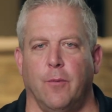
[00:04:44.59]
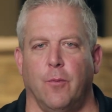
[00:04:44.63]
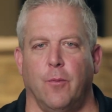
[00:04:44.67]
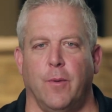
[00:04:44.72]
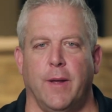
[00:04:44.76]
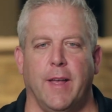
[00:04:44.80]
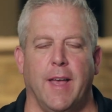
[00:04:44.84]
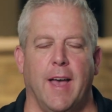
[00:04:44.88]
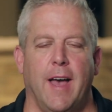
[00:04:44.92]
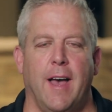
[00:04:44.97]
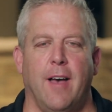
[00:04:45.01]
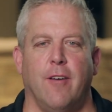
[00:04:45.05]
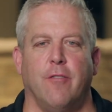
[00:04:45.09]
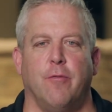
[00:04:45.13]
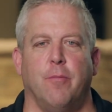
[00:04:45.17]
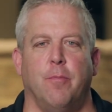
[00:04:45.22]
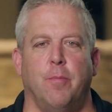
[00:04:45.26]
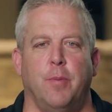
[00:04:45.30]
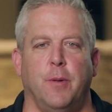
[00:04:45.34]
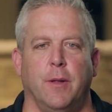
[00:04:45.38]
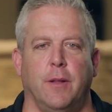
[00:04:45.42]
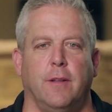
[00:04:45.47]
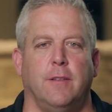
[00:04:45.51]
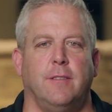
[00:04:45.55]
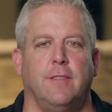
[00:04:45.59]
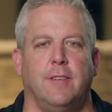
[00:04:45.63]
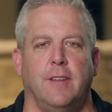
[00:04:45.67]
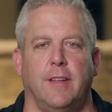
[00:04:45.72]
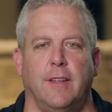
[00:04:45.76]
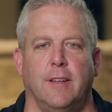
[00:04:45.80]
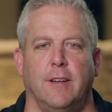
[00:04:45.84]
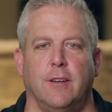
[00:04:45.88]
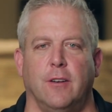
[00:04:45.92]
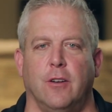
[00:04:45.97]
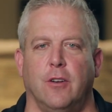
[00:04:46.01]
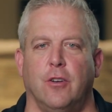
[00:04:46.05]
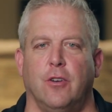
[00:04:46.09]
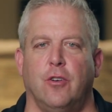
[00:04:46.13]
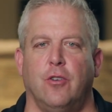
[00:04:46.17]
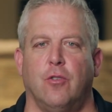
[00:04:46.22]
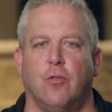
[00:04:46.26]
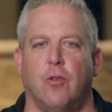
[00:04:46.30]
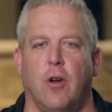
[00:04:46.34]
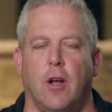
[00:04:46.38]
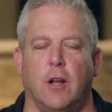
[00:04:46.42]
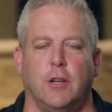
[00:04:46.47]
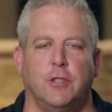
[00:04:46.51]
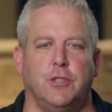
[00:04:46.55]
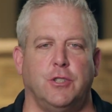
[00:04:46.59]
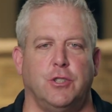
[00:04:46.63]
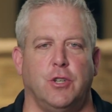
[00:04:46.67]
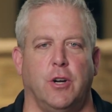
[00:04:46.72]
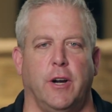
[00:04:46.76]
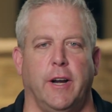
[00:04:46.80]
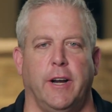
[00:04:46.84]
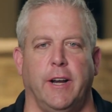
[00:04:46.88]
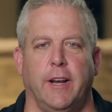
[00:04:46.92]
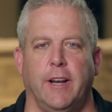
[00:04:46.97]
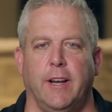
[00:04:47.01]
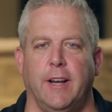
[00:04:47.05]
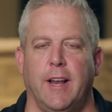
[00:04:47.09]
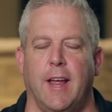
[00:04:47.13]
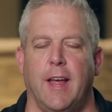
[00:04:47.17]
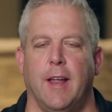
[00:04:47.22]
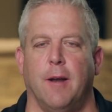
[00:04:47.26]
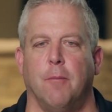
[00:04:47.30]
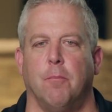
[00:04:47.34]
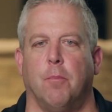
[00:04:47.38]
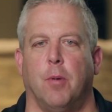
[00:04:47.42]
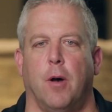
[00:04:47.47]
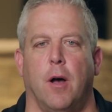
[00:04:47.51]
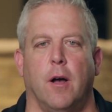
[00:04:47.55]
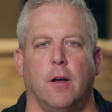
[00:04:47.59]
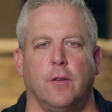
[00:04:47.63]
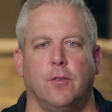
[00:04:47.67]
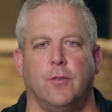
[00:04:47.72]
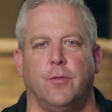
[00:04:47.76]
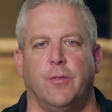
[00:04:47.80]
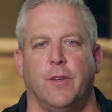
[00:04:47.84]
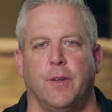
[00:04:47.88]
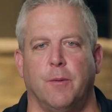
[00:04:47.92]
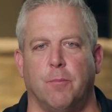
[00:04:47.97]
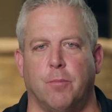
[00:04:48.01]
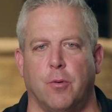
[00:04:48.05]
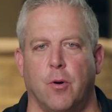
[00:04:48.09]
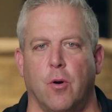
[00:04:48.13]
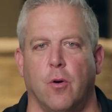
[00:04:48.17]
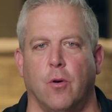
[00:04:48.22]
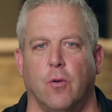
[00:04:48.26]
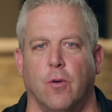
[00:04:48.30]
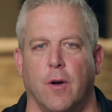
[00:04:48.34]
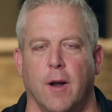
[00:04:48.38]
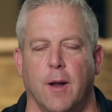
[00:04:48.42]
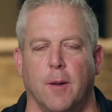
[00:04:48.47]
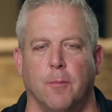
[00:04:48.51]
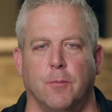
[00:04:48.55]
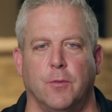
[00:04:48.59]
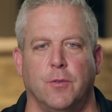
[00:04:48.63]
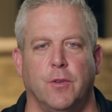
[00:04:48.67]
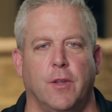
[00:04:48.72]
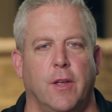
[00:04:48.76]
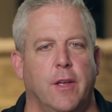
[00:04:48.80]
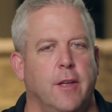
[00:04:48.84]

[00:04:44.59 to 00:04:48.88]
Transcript: we have built-in cross-training and box fit programs